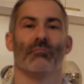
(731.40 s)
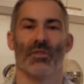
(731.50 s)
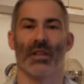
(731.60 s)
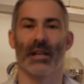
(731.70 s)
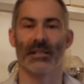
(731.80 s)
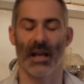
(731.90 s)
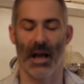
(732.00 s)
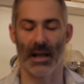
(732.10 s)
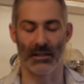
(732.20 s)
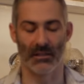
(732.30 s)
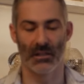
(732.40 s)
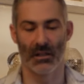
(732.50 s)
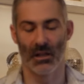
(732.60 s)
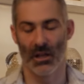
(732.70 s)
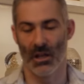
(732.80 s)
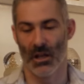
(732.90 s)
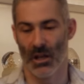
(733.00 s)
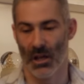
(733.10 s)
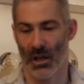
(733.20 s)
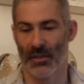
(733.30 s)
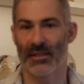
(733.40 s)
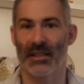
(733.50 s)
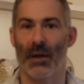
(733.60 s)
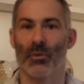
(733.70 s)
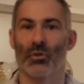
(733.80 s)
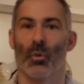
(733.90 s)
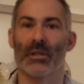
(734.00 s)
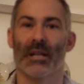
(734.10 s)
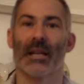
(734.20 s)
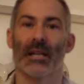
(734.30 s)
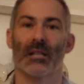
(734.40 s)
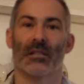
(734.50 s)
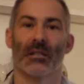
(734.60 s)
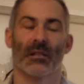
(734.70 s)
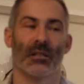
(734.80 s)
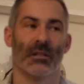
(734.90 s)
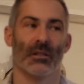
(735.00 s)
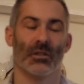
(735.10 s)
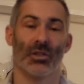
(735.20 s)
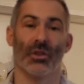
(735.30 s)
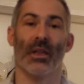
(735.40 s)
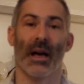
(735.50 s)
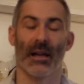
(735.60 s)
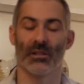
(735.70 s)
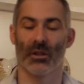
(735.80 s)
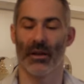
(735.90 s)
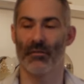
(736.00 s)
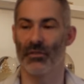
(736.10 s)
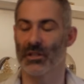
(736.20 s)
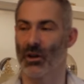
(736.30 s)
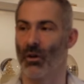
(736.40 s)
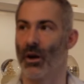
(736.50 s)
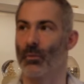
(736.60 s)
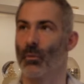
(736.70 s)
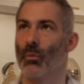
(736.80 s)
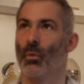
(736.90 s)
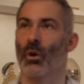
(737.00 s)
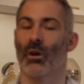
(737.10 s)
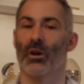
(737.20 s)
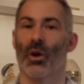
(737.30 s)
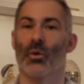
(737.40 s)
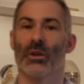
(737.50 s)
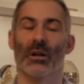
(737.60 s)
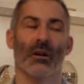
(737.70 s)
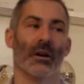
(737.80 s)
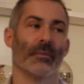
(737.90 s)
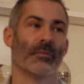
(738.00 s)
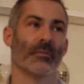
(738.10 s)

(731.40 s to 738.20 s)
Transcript: things, and the stammer is always linked to that. So every time when I got older, I